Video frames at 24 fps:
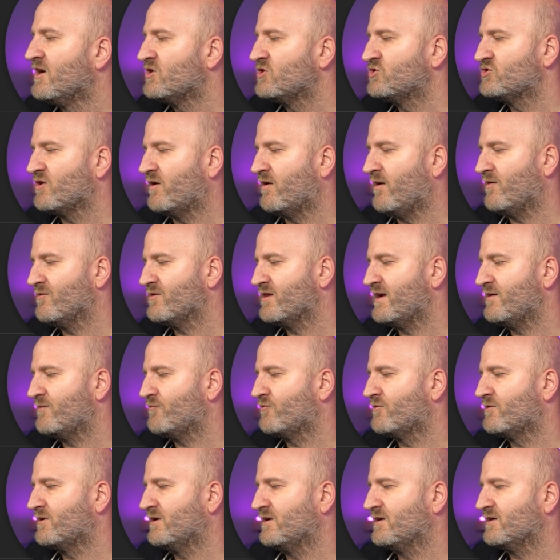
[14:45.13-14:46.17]
So how that
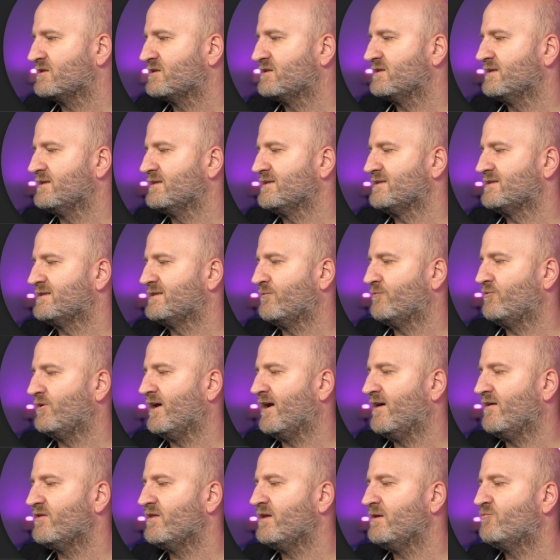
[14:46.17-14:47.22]
works is that we
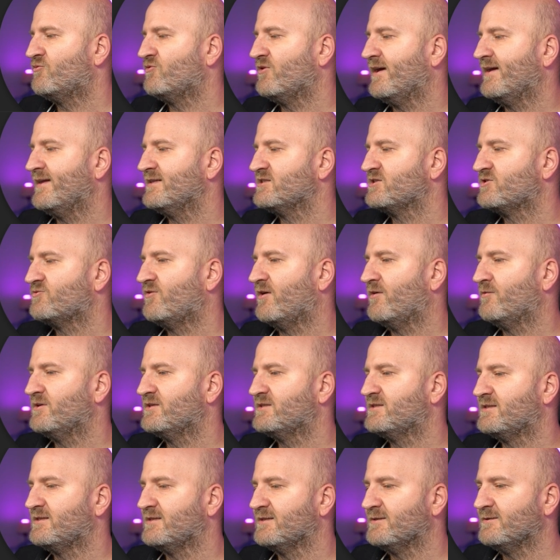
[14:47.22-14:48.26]
have the brands
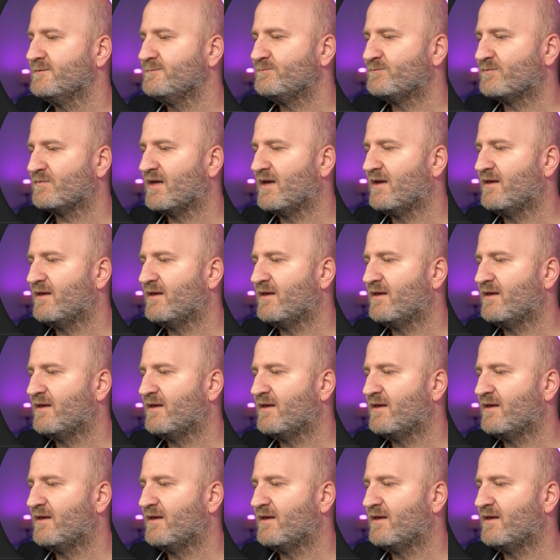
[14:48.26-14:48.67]
queries here,